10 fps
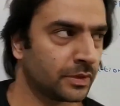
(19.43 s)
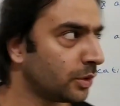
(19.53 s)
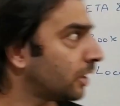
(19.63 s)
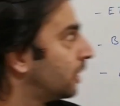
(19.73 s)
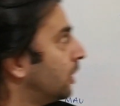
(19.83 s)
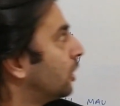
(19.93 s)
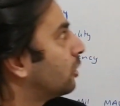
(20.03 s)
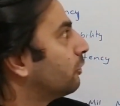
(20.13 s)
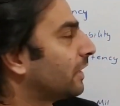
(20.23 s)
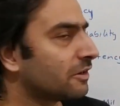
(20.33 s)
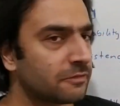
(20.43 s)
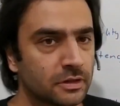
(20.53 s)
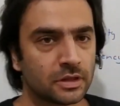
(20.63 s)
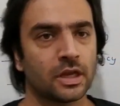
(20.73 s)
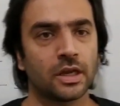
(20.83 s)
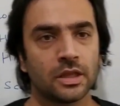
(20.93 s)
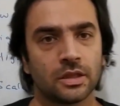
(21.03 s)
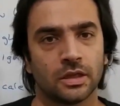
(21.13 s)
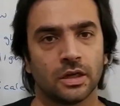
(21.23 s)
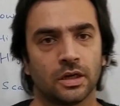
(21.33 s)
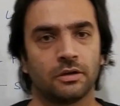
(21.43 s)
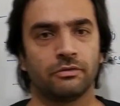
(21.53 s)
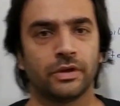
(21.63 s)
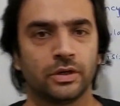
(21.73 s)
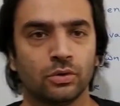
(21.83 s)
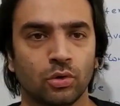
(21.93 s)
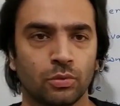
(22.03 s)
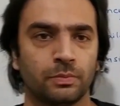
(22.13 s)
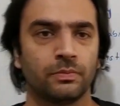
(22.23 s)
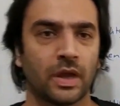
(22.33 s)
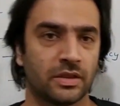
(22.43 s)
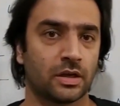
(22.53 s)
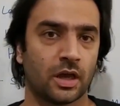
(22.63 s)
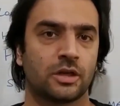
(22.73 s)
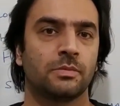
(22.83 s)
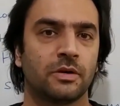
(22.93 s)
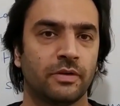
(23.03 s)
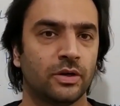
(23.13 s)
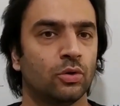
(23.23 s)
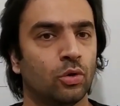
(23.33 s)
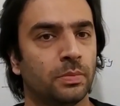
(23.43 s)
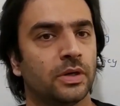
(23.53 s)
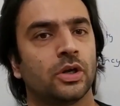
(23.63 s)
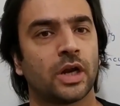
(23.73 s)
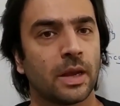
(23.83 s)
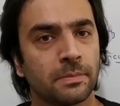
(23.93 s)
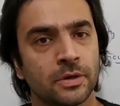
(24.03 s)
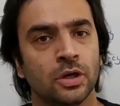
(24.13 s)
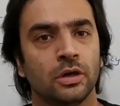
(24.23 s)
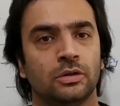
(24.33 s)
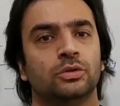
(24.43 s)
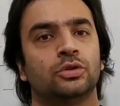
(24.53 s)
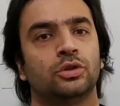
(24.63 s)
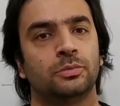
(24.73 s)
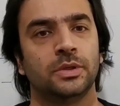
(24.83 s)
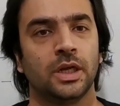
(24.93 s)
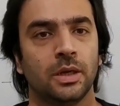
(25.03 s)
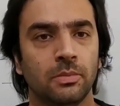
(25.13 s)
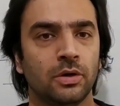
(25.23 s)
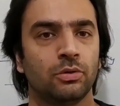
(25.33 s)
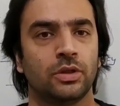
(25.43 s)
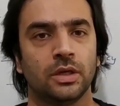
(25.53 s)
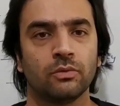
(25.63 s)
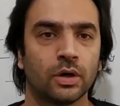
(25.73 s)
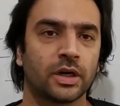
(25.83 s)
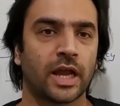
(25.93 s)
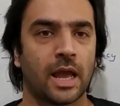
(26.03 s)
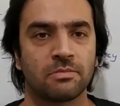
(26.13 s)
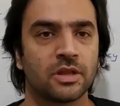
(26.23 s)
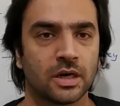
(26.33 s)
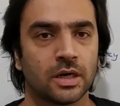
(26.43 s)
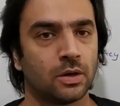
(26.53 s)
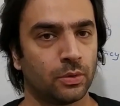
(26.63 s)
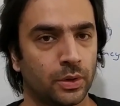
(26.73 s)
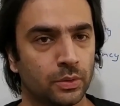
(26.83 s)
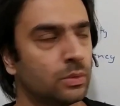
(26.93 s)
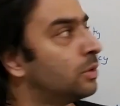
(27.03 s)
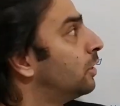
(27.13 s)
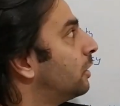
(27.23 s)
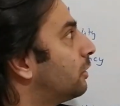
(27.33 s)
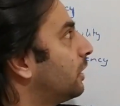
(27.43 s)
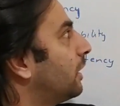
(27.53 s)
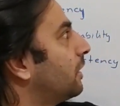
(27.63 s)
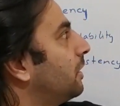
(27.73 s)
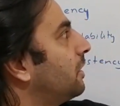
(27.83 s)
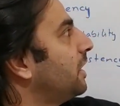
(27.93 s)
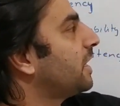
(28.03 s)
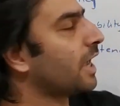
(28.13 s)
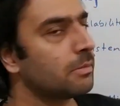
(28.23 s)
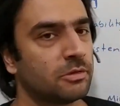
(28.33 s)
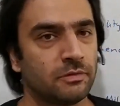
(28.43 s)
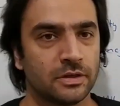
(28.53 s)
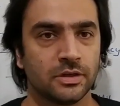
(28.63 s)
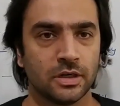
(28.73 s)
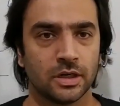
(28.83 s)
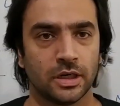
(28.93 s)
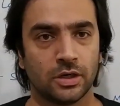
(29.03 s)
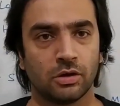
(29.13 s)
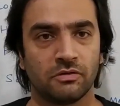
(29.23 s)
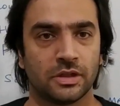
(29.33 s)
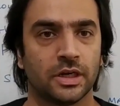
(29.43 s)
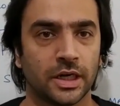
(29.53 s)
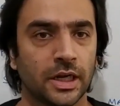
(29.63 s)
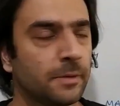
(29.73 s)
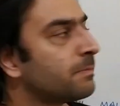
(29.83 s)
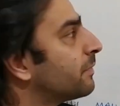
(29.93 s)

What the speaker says: Okay, so very first thing is as a customer, when you open your app, you should be able to see what cabs are around you. So that is the See Cabs feature in your vicinity.